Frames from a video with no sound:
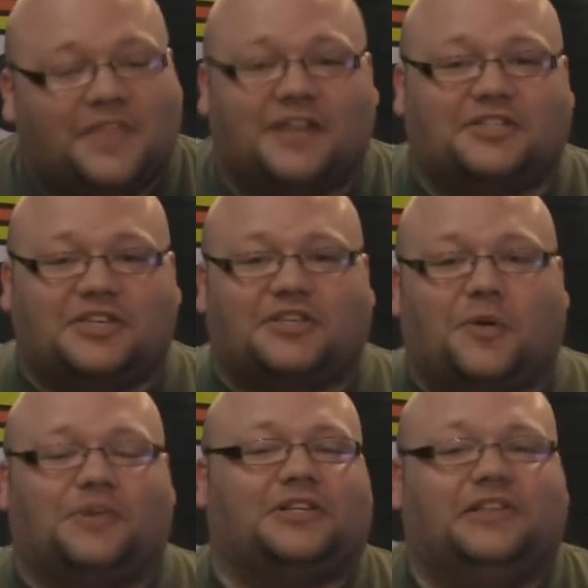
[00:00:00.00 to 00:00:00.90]
that it's just
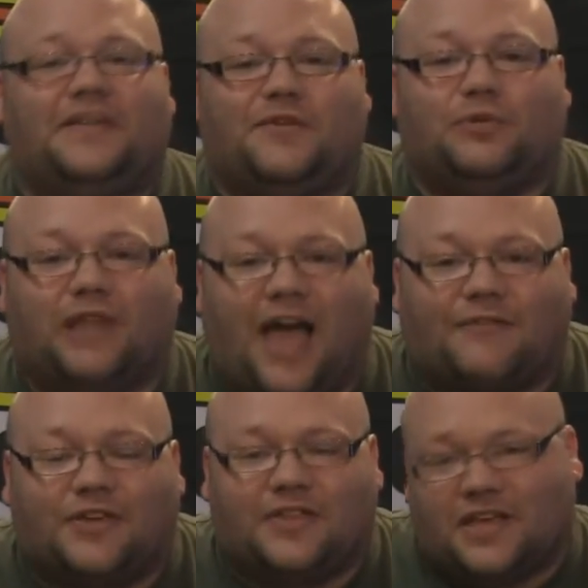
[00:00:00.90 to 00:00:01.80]
going to leave you
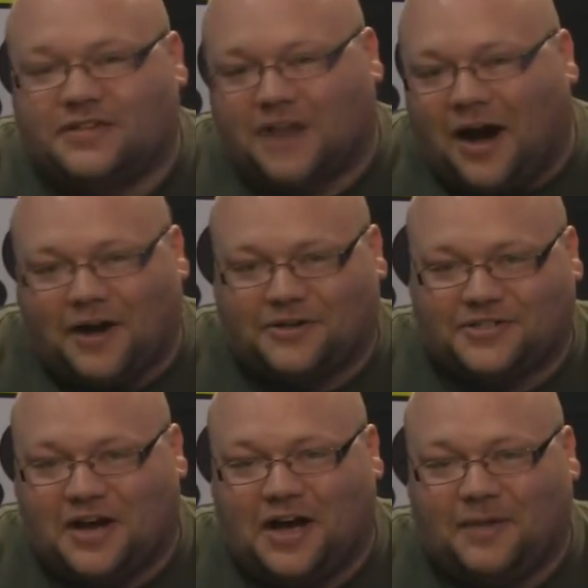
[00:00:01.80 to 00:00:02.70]
laughing the entire
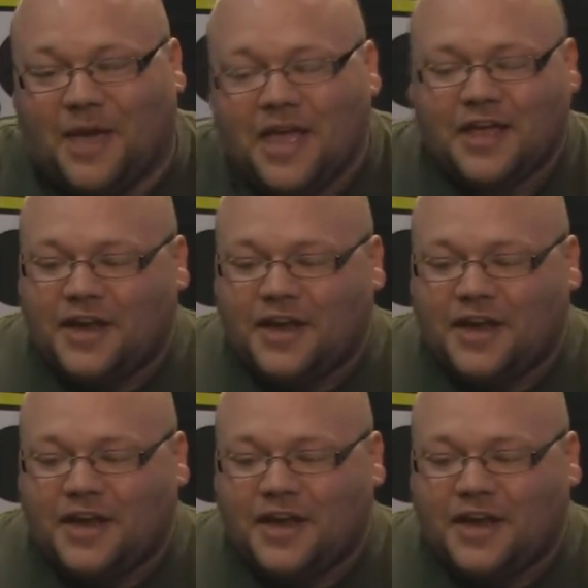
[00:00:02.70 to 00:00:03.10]
time.